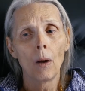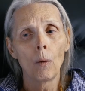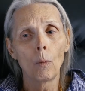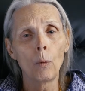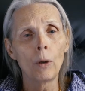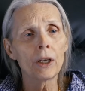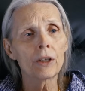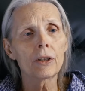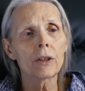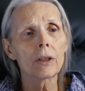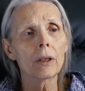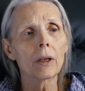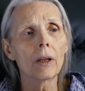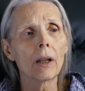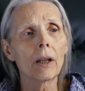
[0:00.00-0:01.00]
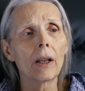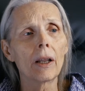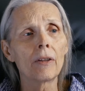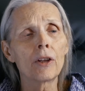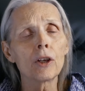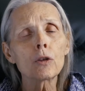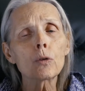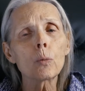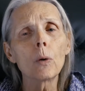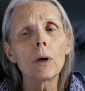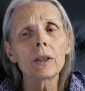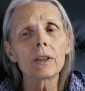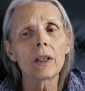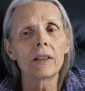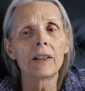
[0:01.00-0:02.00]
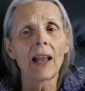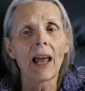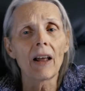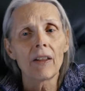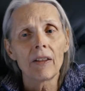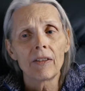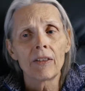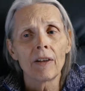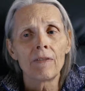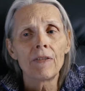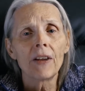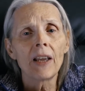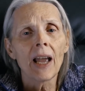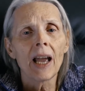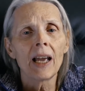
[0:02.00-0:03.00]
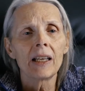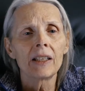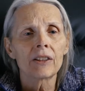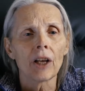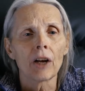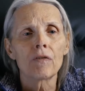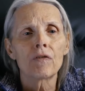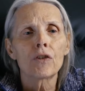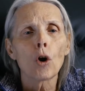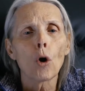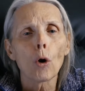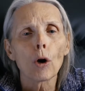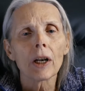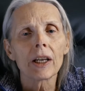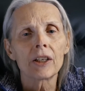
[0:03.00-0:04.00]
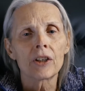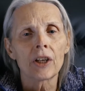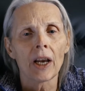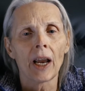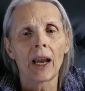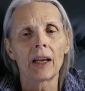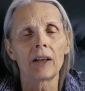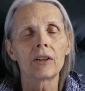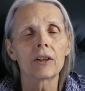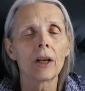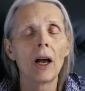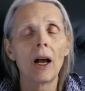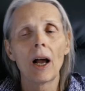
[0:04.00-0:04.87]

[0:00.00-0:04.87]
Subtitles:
which the VAs have totally changed